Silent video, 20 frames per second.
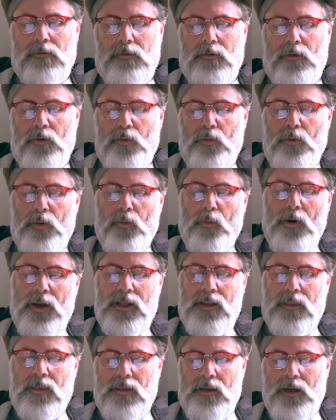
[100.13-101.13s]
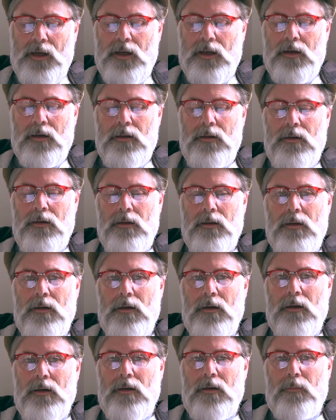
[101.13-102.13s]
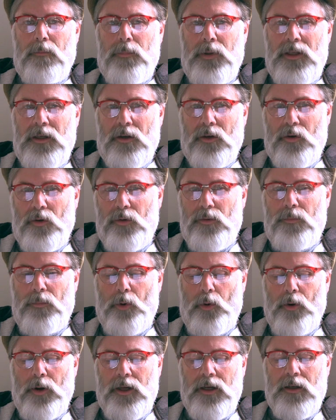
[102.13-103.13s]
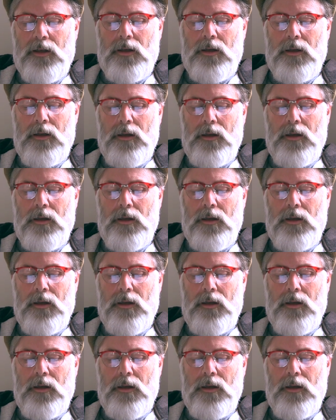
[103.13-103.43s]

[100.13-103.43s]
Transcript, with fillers: Do the right thing. Be a good boy.